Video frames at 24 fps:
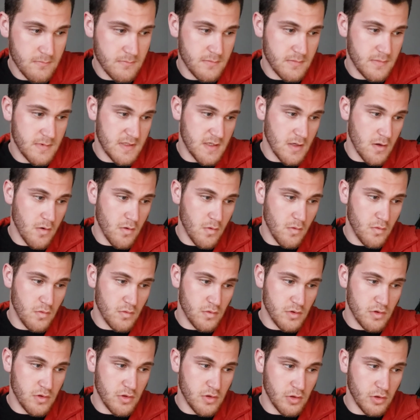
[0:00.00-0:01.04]
So
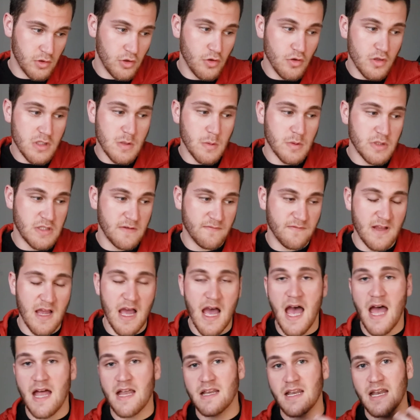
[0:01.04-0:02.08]
use what you've
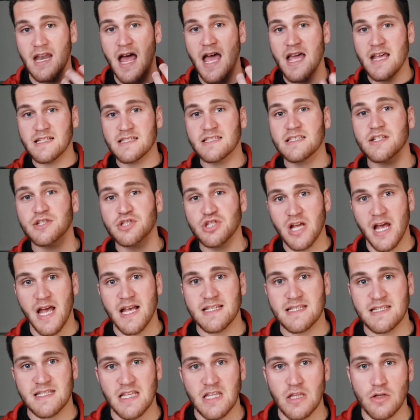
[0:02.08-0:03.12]
got, and I
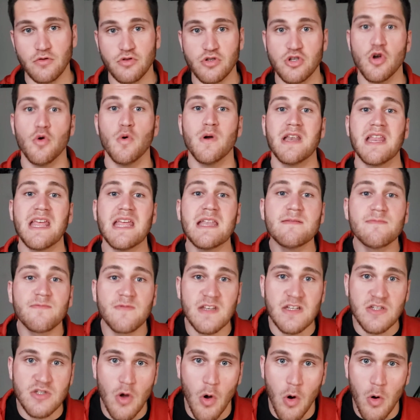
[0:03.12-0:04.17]
suggest that you do an
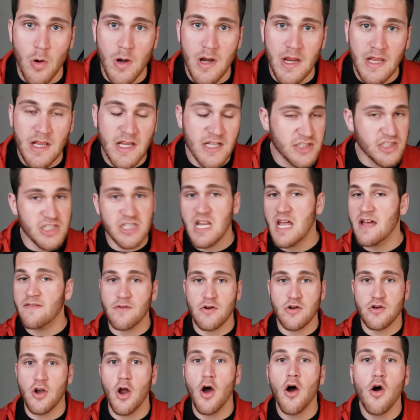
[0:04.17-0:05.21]
inventory, because you never
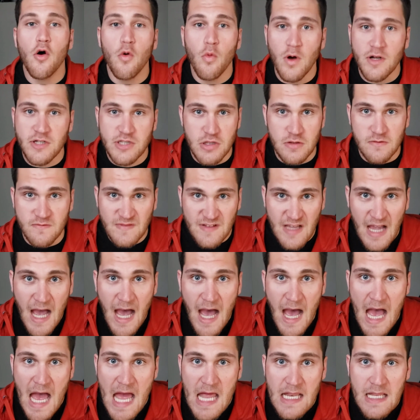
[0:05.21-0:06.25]
know what you've
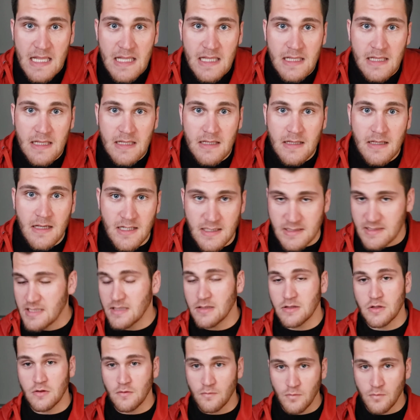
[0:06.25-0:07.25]
got until you